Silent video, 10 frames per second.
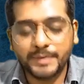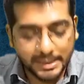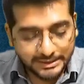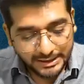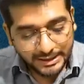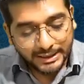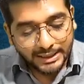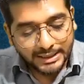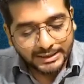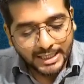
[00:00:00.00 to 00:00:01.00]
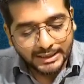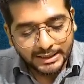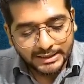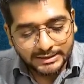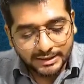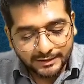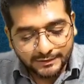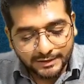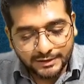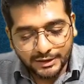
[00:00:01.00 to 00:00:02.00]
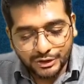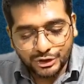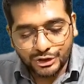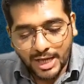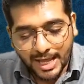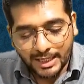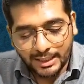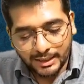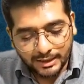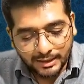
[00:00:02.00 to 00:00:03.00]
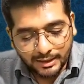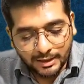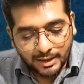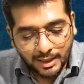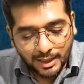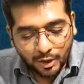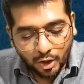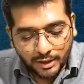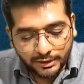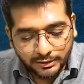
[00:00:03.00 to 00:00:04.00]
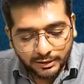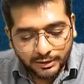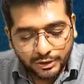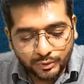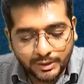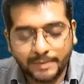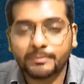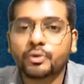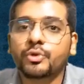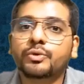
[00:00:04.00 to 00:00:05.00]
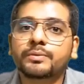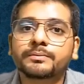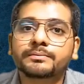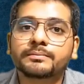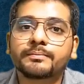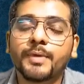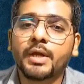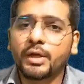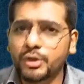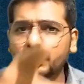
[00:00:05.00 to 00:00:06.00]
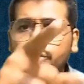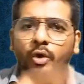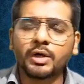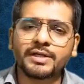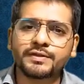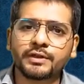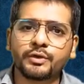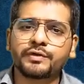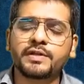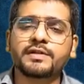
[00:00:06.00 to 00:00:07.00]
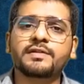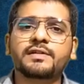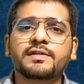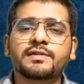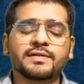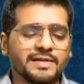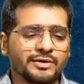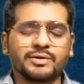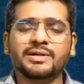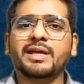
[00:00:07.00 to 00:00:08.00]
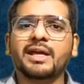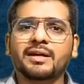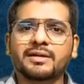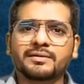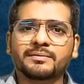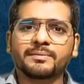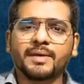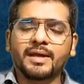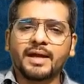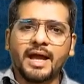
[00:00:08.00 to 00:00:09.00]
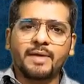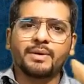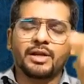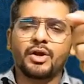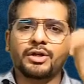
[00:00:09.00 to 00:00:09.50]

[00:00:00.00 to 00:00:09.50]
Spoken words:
yes, in that case, CG shall allot a new name to you. You don't listen to CG. CG says, I don't care. I will